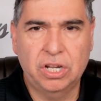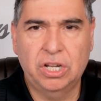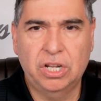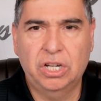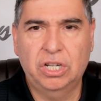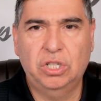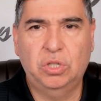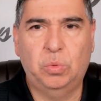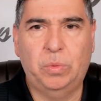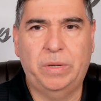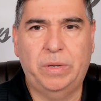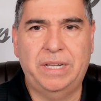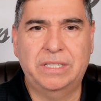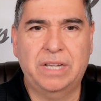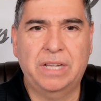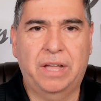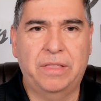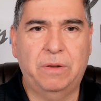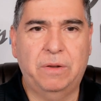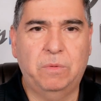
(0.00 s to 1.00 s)
Twins
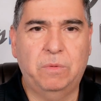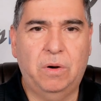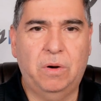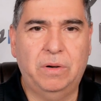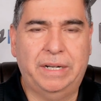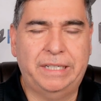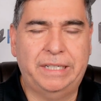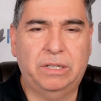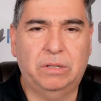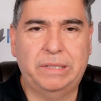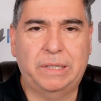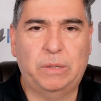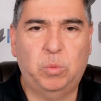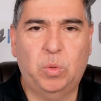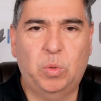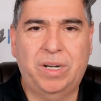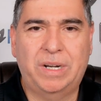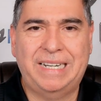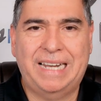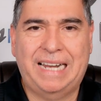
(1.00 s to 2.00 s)
on the road hitting only
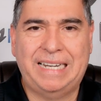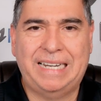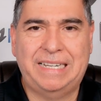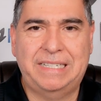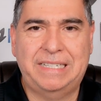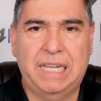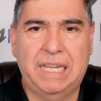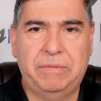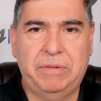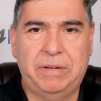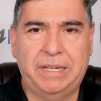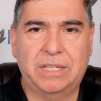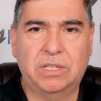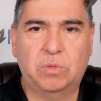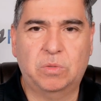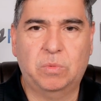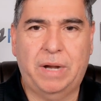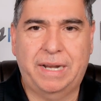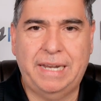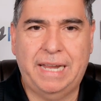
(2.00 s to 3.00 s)
197 against
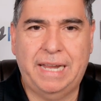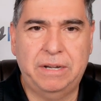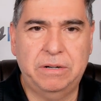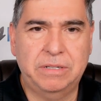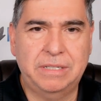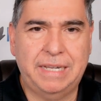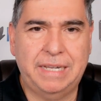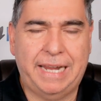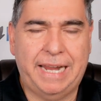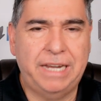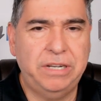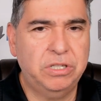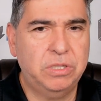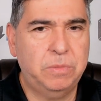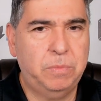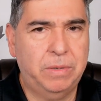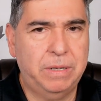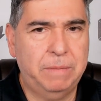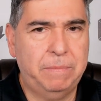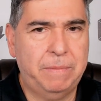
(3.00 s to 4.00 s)
right-handers. Angels
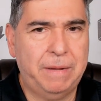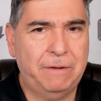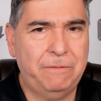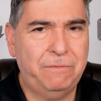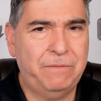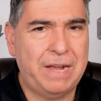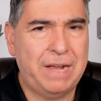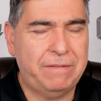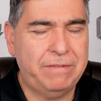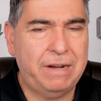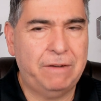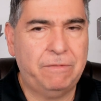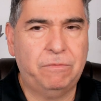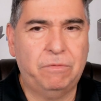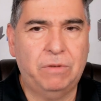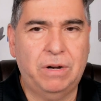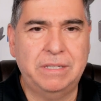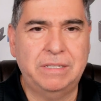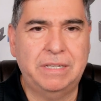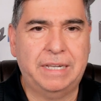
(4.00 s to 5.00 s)
put up about five and a half
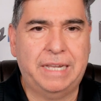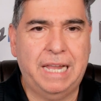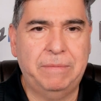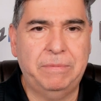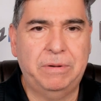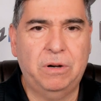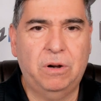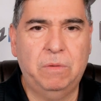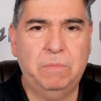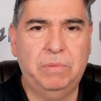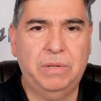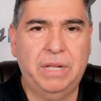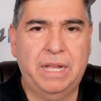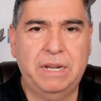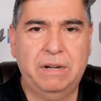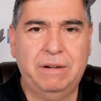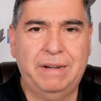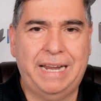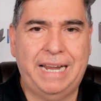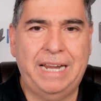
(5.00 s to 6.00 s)
runs a game at home. Play
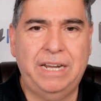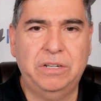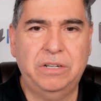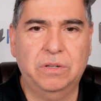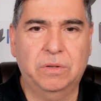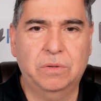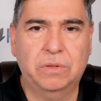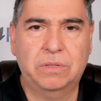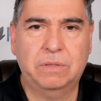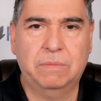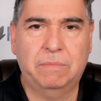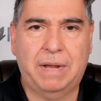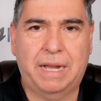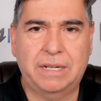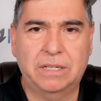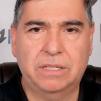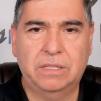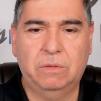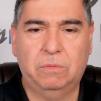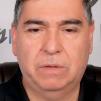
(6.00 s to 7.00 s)
here, Angels
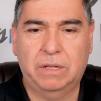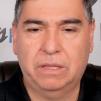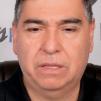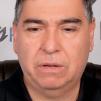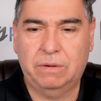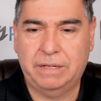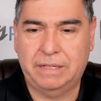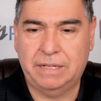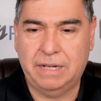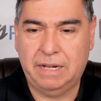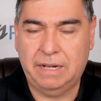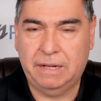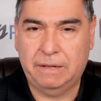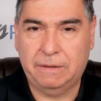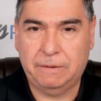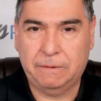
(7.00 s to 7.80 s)
minus the 139.